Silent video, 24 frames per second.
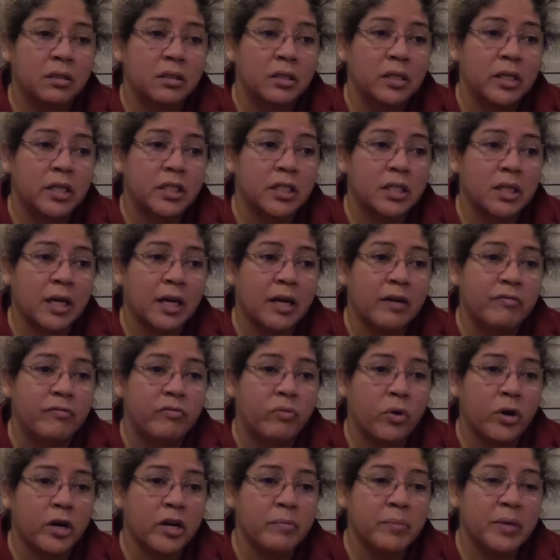It's like a
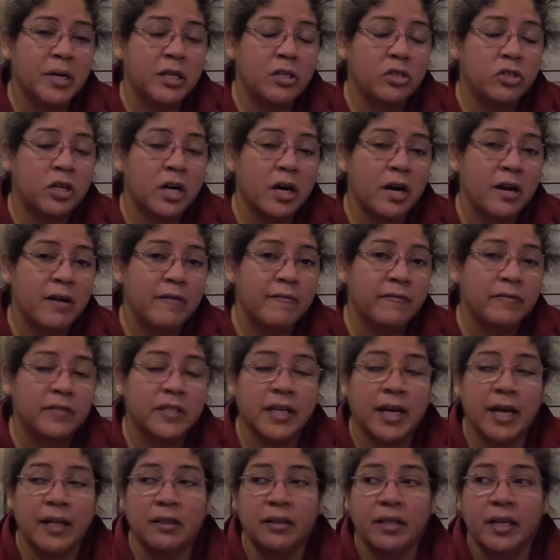40-minute drive to
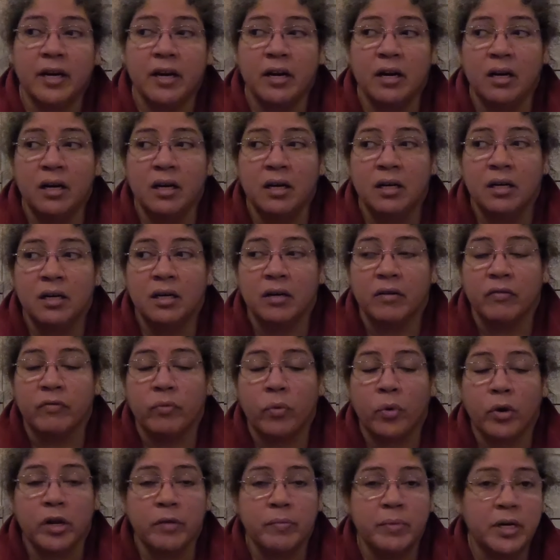get there,
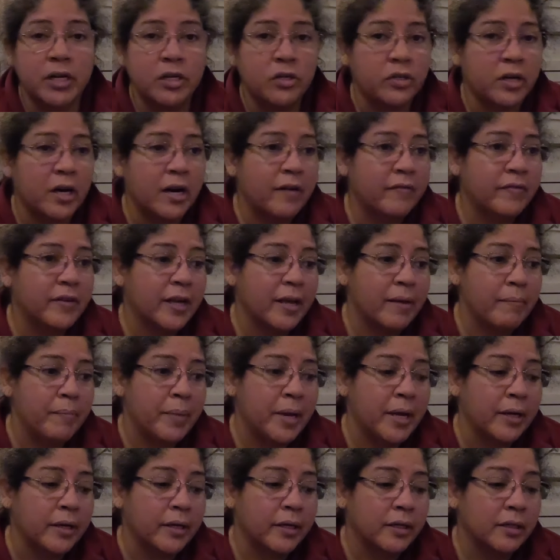40-minute drive to get
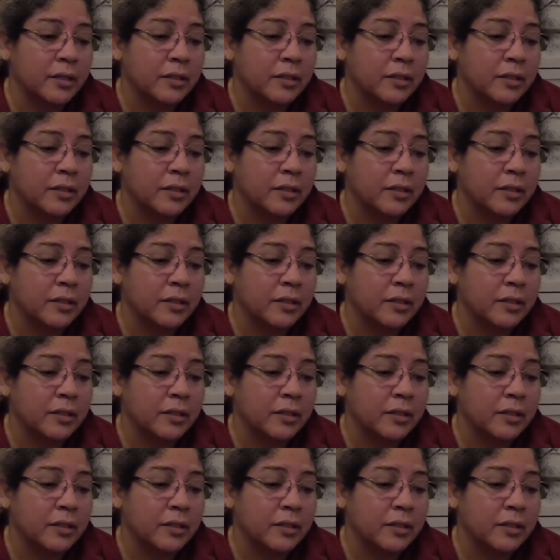back.